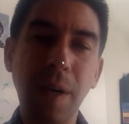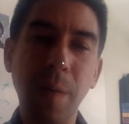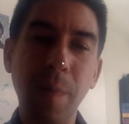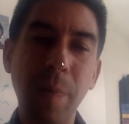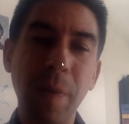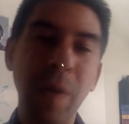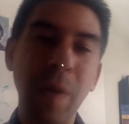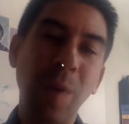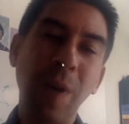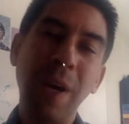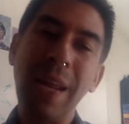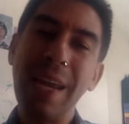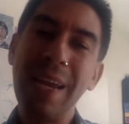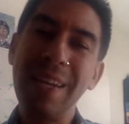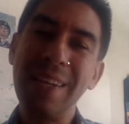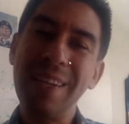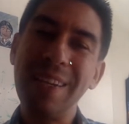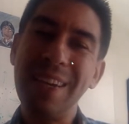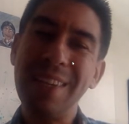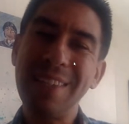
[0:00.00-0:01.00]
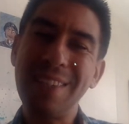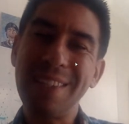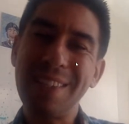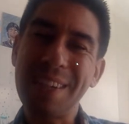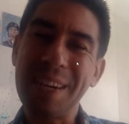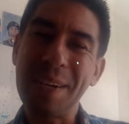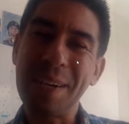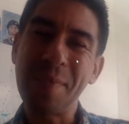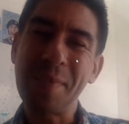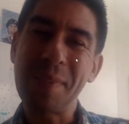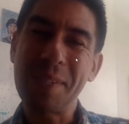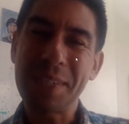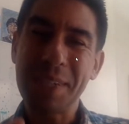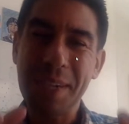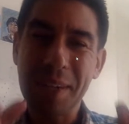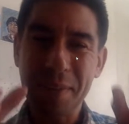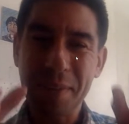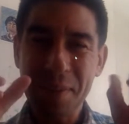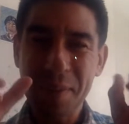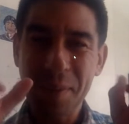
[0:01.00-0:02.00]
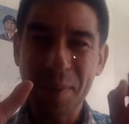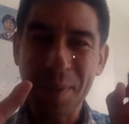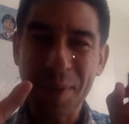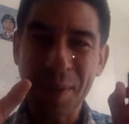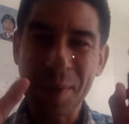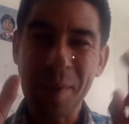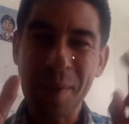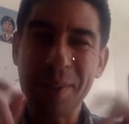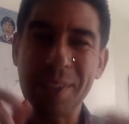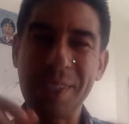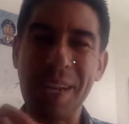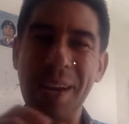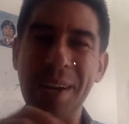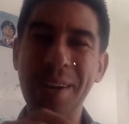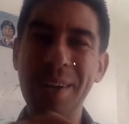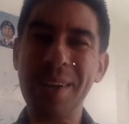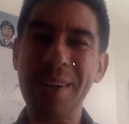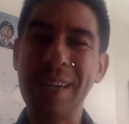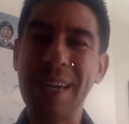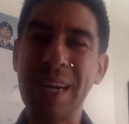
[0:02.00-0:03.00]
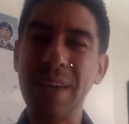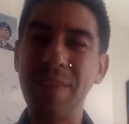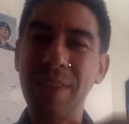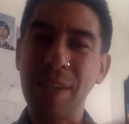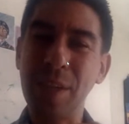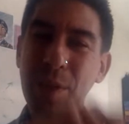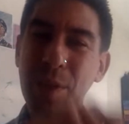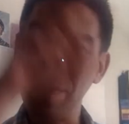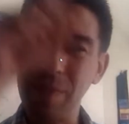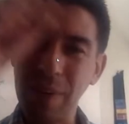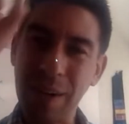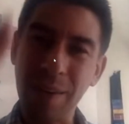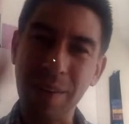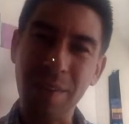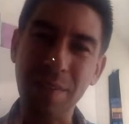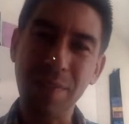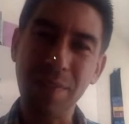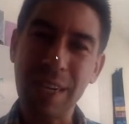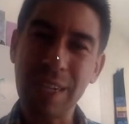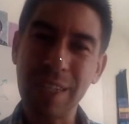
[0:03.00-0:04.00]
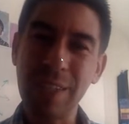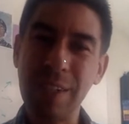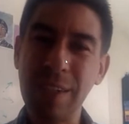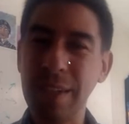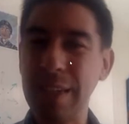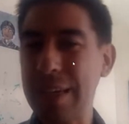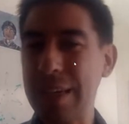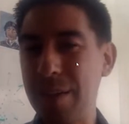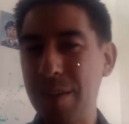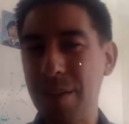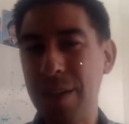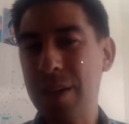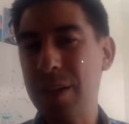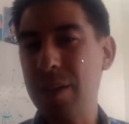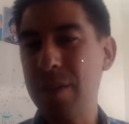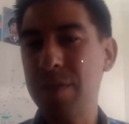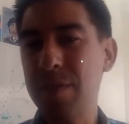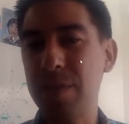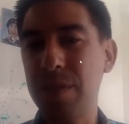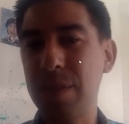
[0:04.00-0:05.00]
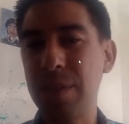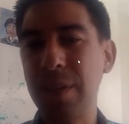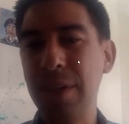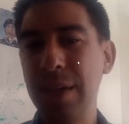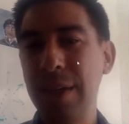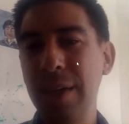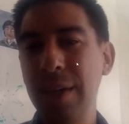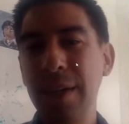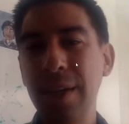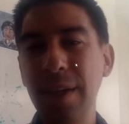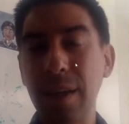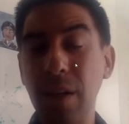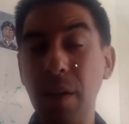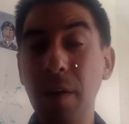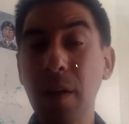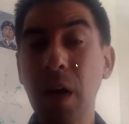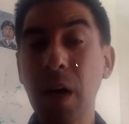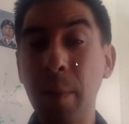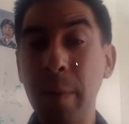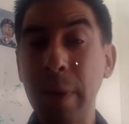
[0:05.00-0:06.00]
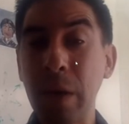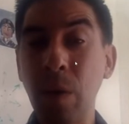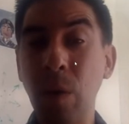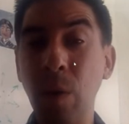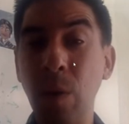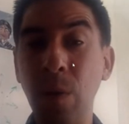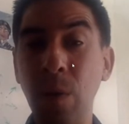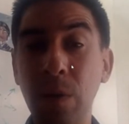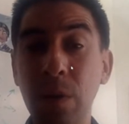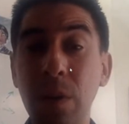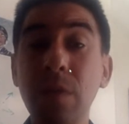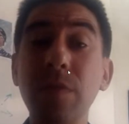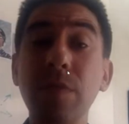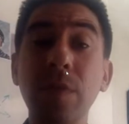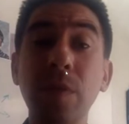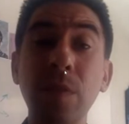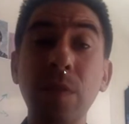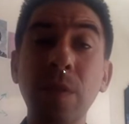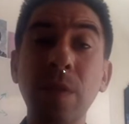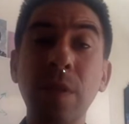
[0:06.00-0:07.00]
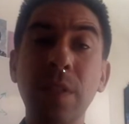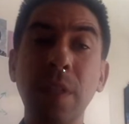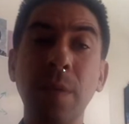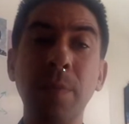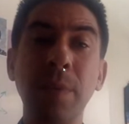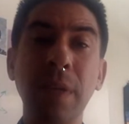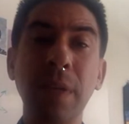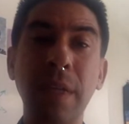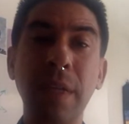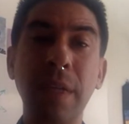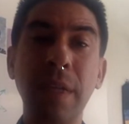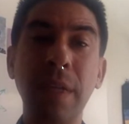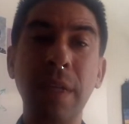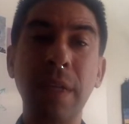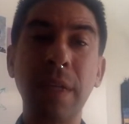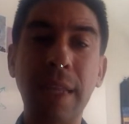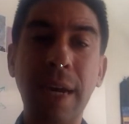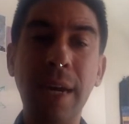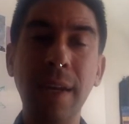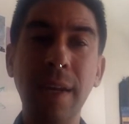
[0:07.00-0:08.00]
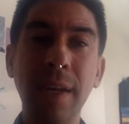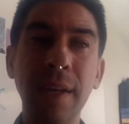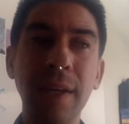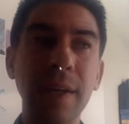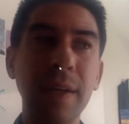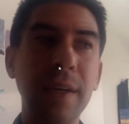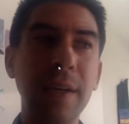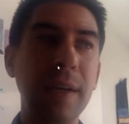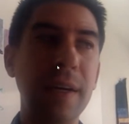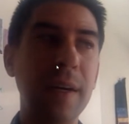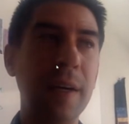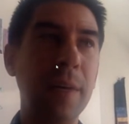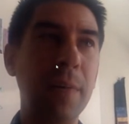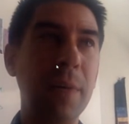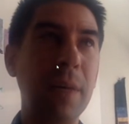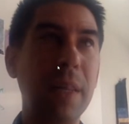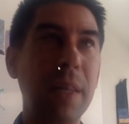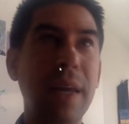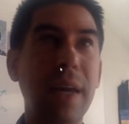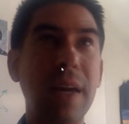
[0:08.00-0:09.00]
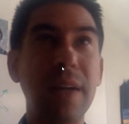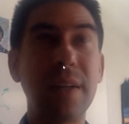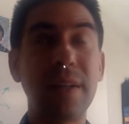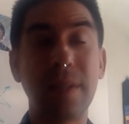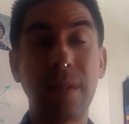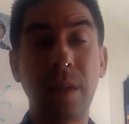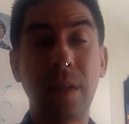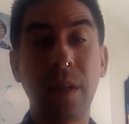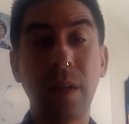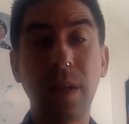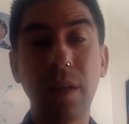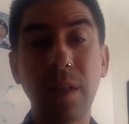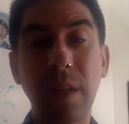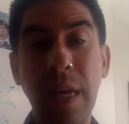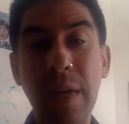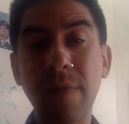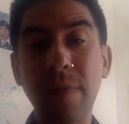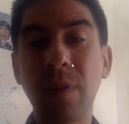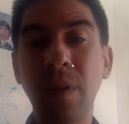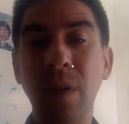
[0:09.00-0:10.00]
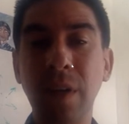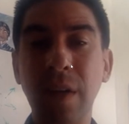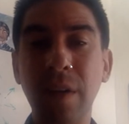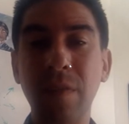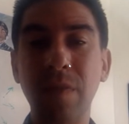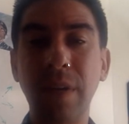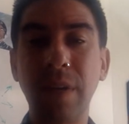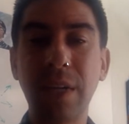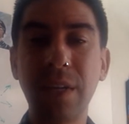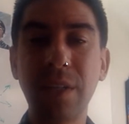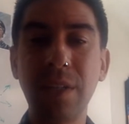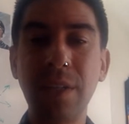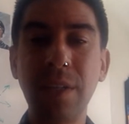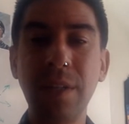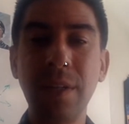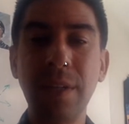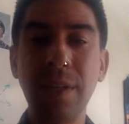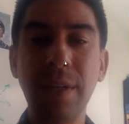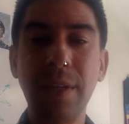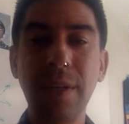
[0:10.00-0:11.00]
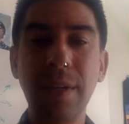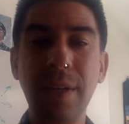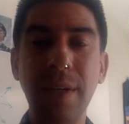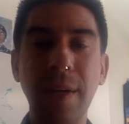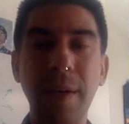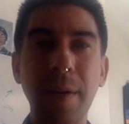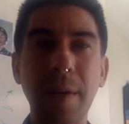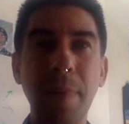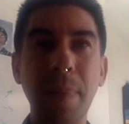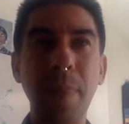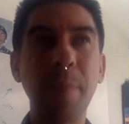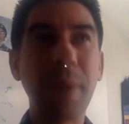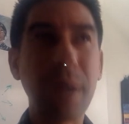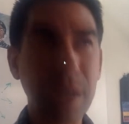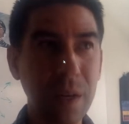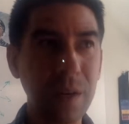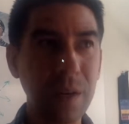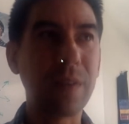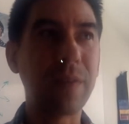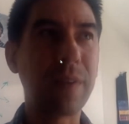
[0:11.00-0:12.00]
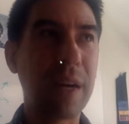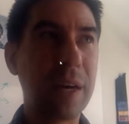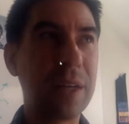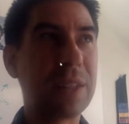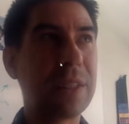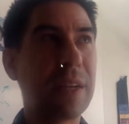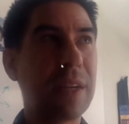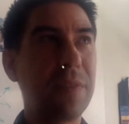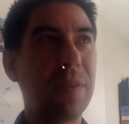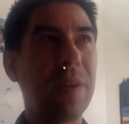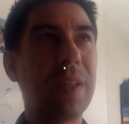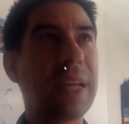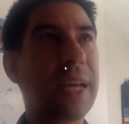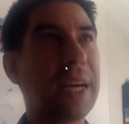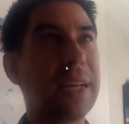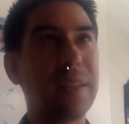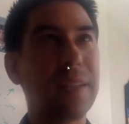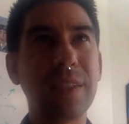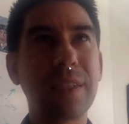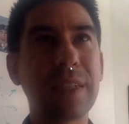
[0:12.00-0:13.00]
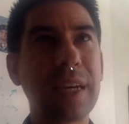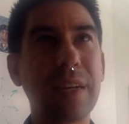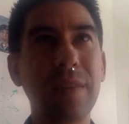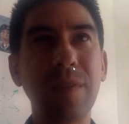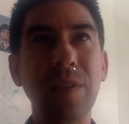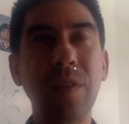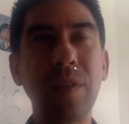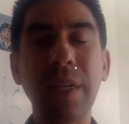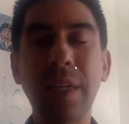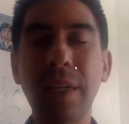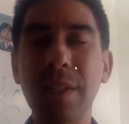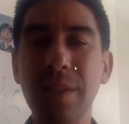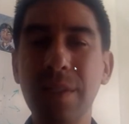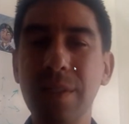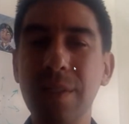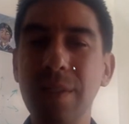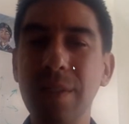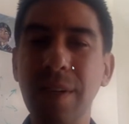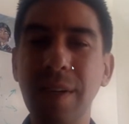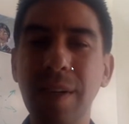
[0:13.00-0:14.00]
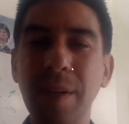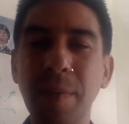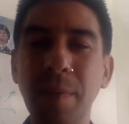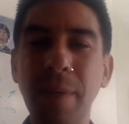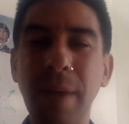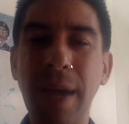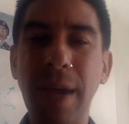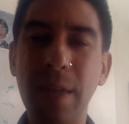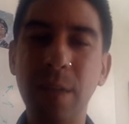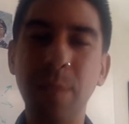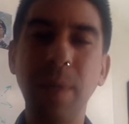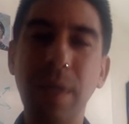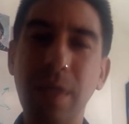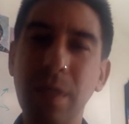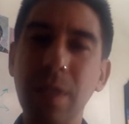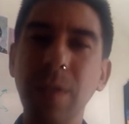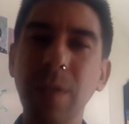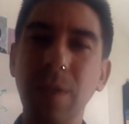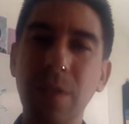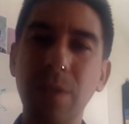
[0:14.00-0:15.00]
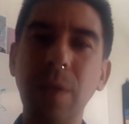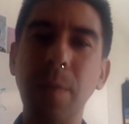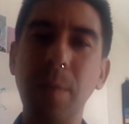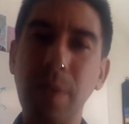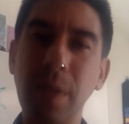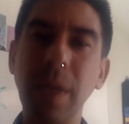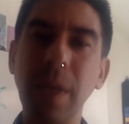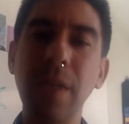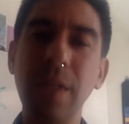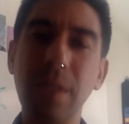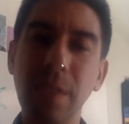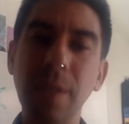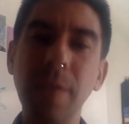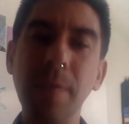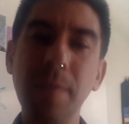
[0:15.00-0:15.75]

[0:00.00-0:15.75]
in one hand, yes, it's kind of this kind of quote unquote standard kind of acute viral infection, like you think of for, a common cold or flu or something like that, in that it is not a lifelong infection. But coronavirus definitely has these kind of unique aspects to its replication.